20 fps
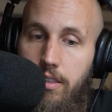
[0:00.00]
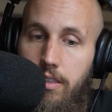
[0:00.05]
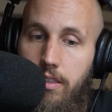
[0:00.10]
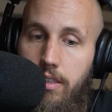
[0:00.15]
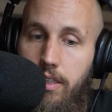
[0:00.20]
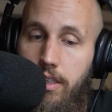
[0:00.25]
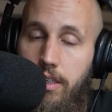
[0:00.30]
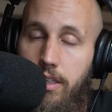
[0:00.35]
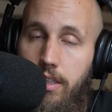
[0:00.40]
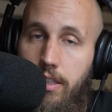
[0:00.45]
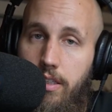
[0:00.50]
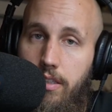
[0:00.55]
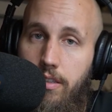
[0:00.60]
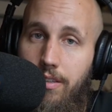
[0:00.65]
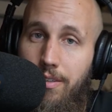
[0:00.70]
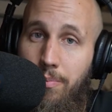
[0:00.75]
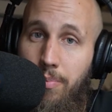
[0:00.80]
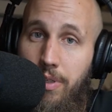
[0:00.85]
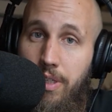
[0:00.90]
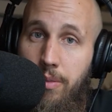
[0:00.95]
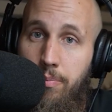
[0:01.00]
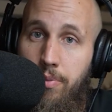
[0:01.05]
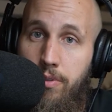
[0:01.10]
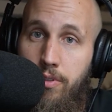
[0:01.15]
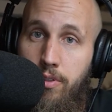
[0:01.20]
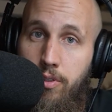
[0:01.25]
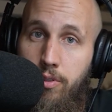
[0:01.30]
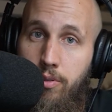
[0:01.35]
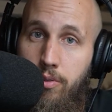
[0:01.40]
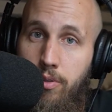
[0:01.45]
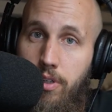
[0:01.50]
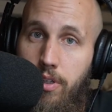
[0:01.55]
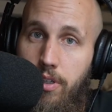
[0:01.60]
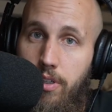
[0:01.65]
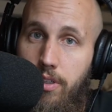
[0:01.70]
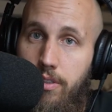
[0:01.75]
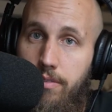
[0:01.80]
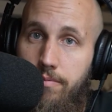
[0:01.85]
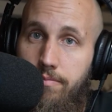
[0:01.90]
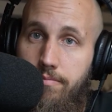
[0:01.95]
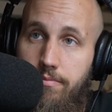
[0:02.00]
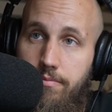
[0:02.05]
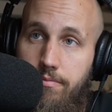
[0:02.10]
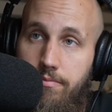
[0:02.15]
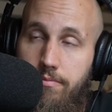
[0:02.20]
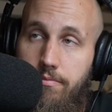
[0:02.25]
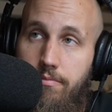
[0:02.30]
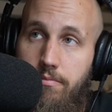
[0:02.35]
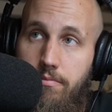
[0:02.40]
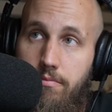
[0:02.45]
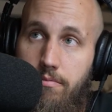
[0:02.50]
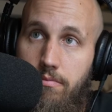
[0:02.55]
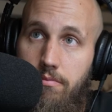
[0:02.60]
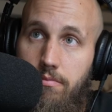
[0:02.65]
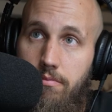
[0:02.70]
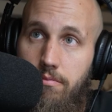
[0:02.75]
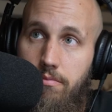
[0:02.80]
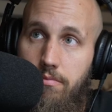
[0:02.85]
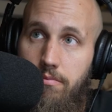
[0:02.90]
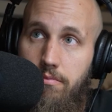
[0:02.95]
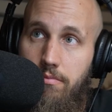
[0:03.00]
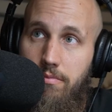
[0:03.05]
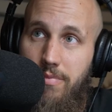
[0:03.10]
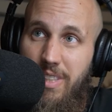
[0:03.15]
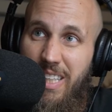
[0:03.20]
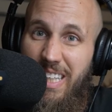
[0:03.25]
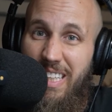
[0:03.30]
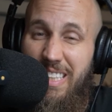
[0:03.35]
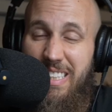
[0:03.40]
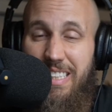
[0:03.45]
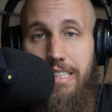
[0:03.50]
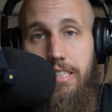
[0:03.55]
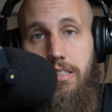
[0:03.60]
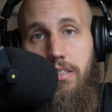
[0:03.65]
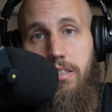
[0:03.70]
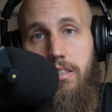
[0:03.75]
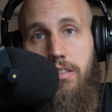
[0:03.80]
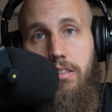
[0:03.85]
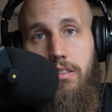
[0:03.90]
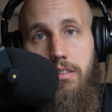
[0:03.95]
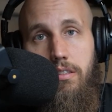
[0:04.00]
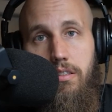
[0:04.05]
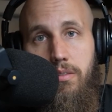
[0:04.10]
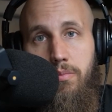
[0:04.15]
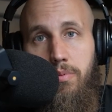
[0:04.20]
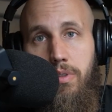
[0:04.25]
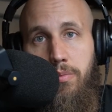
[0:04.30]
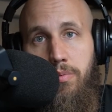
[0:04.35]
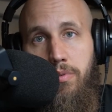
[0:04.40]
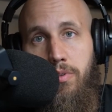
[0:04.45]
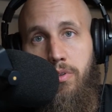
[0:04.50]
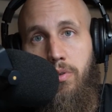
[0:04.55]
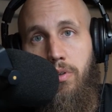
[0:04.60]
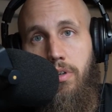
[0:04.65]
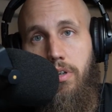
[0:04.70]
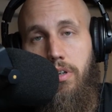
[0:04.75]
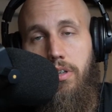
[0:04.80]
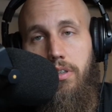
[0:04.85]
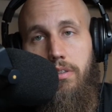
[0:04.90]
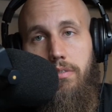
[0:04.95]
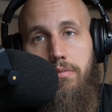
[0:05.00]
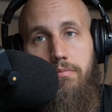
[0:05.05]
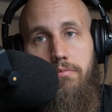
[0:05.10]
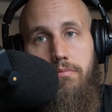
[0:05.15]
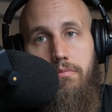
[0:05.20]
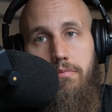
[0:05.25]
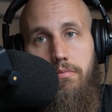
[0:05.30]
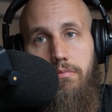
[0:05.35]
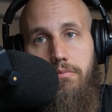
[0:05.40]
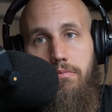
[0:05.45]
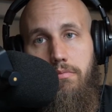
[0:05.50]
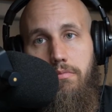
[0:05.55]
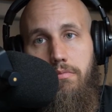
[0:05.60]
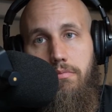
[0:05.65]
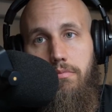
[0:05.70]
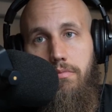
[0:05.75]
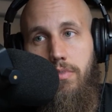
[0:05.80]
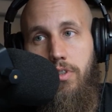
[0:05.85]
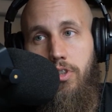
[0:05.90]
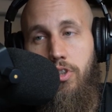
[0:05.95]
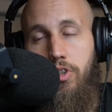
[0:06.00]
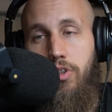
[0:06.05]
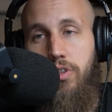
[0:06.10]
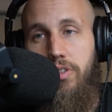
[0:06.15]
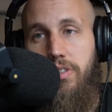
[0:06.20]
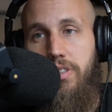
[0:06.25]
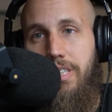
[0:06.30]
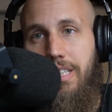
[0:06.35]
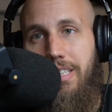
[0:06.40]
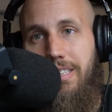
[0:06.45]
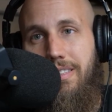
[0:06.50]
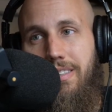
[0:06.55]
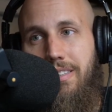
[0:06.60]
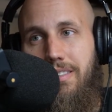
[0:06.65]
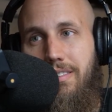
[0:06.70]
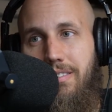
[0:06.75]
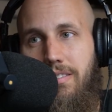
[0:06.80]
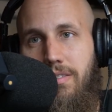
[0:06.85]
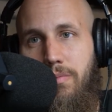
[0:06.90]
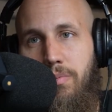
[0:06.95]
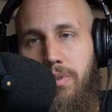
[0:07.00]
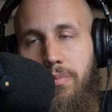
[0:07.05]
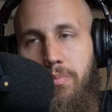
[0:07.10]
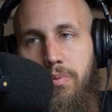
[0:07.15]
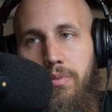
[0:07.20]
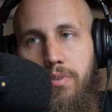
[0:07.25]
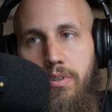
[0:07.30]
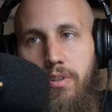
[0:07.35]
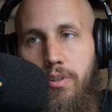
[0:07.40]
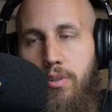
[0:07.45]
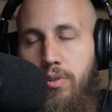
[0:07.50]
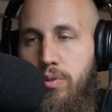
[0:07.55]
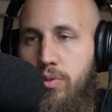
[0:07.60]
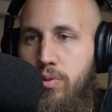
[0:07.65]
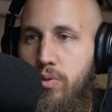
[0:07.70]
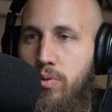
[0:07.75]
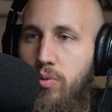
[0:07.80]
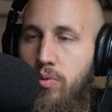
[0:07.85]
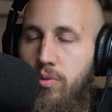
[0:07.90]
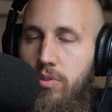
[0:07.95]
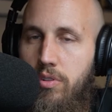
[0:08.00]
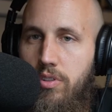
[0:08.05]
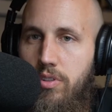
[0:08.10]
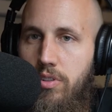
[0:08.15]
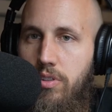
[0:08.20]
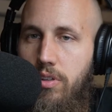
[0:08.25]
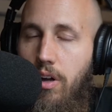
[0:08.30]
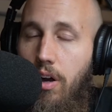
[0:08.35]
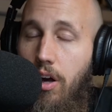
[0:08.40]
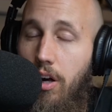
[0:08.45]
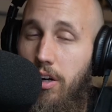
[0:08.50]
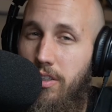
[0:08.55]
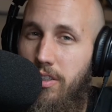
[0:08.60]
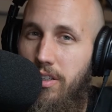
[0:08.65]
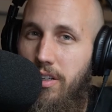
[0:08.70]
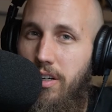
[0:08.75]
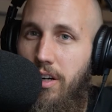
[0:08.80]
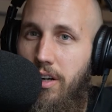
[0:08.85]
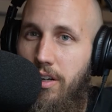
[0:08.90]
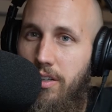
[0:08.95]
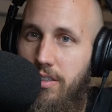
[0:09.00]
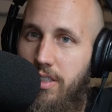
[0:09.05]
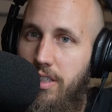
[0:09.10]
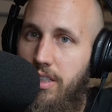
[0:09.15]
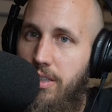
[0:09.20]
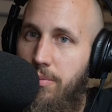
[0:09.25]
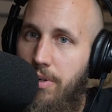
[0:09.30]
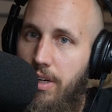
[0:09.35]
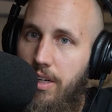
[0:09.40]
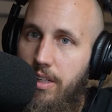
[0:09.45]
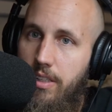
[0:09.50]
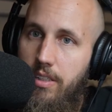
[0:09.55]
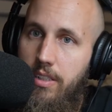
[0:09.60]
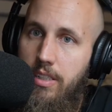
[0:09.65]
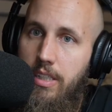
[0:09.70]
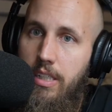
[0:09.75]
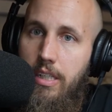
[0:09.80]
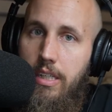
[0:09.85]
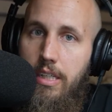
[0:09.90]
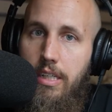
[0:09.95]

then the people who are innocent, the people who are good citizens, the people who aren't going to hurt anybody,